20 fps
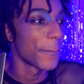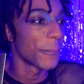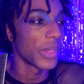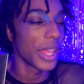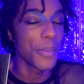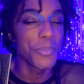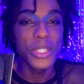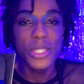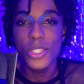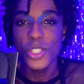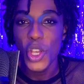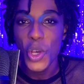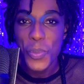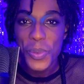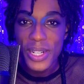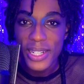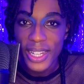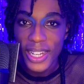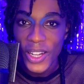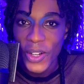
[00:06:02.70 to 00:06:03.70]
I'm just
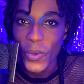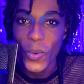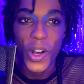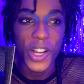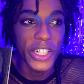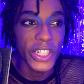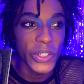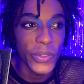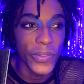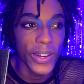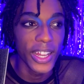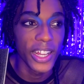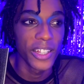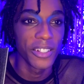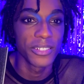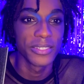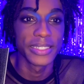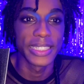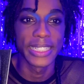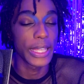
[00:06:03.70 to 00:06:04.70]
scoping it out, walking
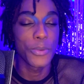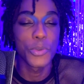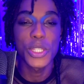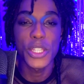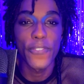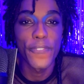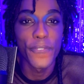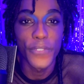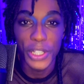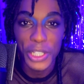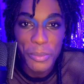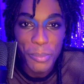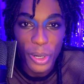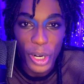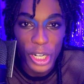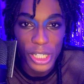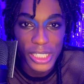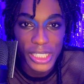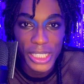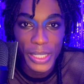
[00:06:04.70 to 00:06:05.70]
around, and it was a fun
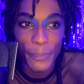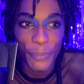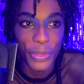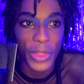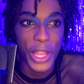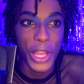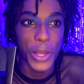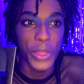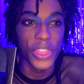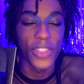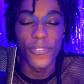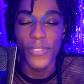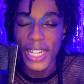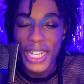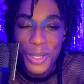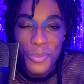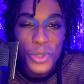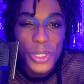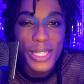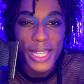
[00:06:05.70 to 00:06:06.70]
party. The
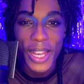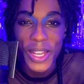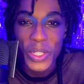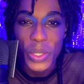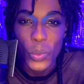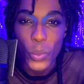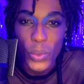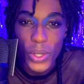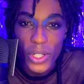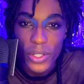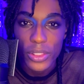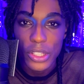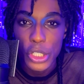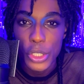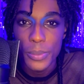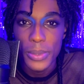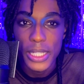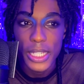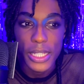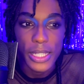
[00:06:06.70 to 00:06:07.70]
vibe was kind of weird though,
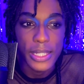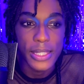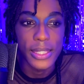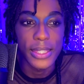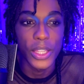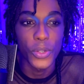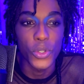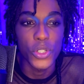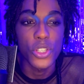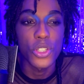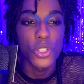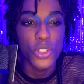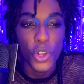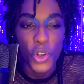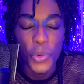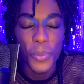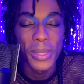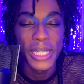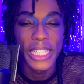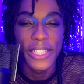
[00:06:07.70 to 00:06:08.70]
because there were so
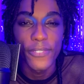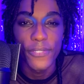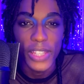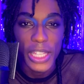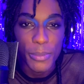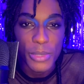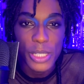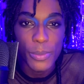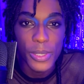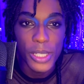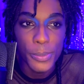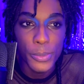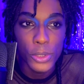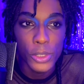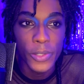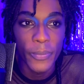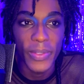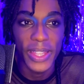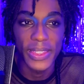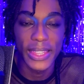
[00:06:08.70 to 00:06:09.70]
many famous
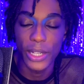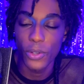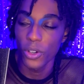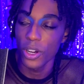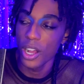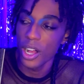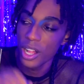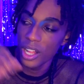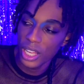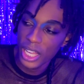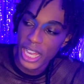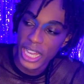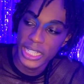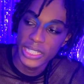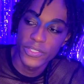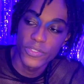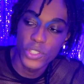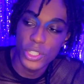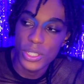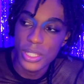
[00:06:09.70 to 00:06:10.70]
people, and they were all kind
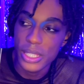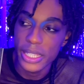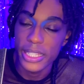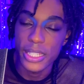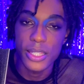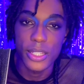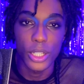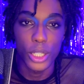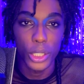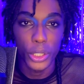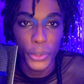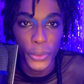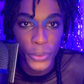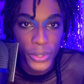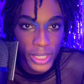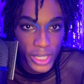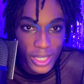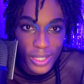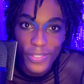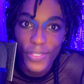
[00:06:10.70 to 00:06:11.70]
of just like
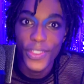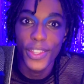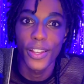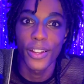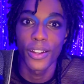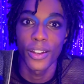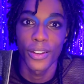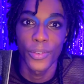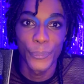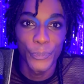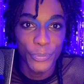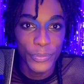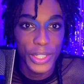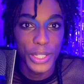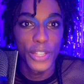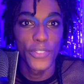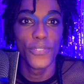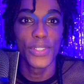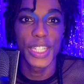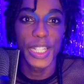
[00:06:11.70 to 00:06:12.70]
secluded in their
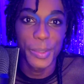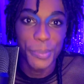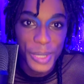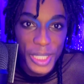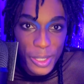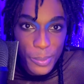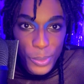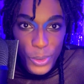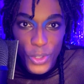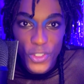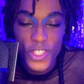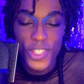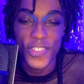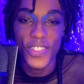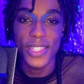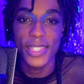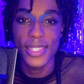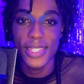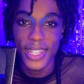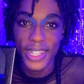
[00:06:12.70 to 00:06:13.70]
VIP booths on the
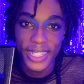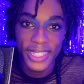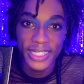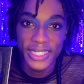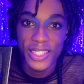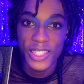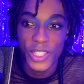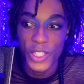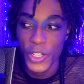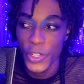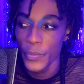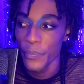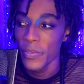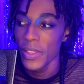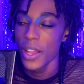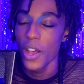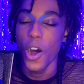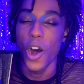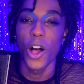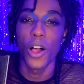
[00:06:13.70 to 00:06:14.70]
side. So
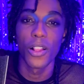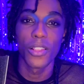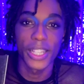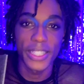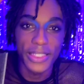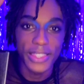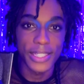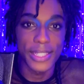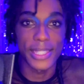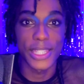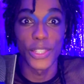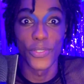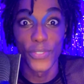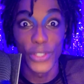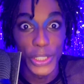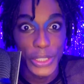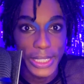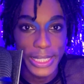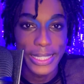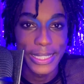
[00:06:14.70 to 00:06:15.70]
all like the
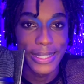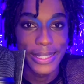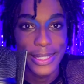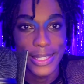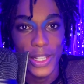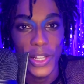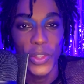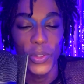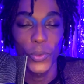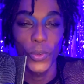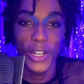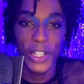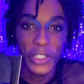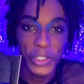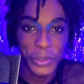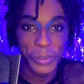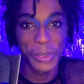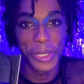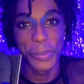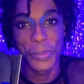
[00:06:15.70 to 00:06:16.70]
civilians, all the
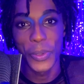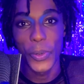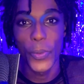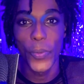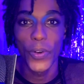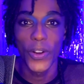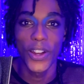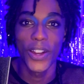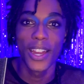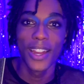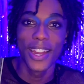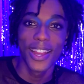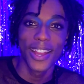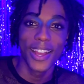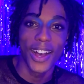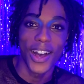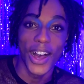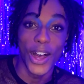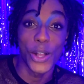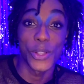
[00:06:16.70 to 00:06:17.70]
regular people were
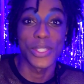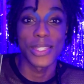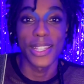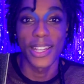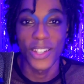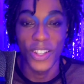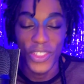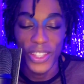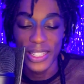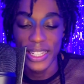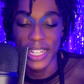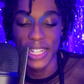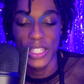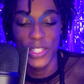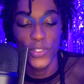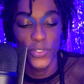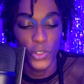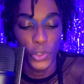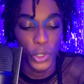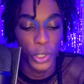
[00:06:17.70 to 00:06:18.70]
outside on the dance
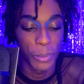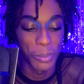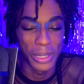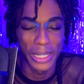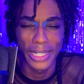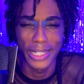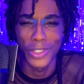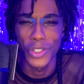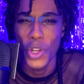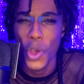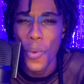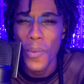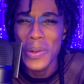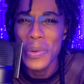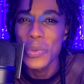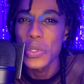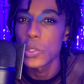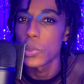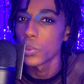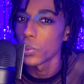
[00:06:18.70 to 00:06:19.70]
floor, but like no one
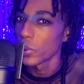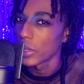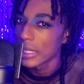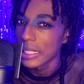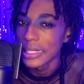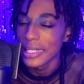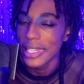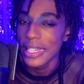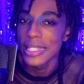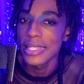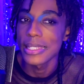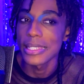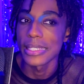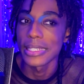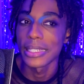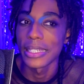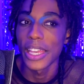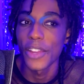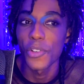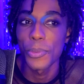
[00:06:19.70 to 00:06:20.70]
was really
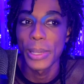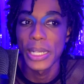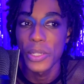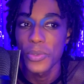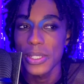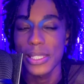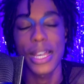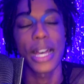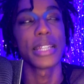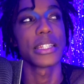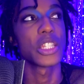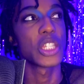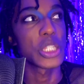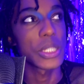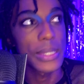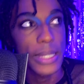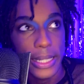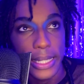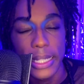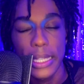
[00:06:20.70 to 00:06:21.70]
dancing. Everybody was kind of
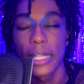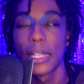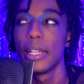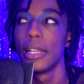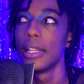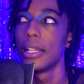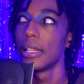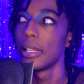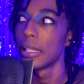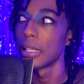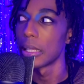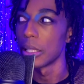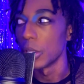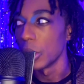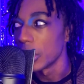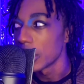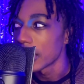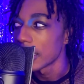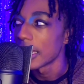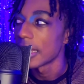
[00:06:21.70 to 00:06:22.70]
just like
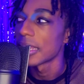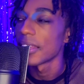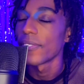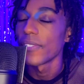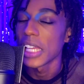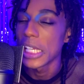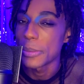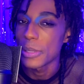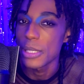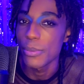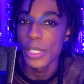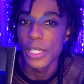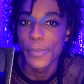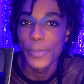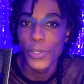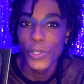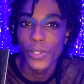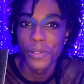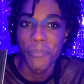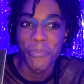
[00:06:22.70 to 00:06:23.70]
looking at the famous
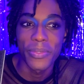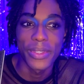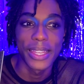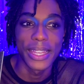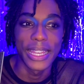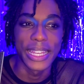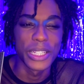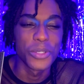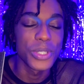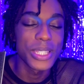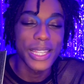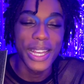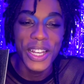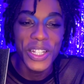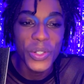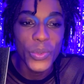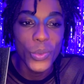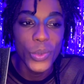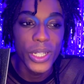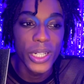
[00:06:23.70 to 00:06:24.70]
people, and it was kind
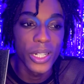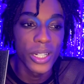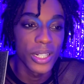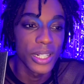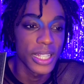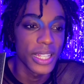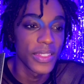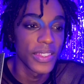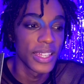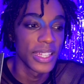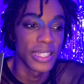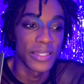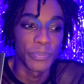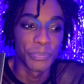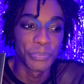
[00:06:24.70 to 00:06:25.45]
of weird. And then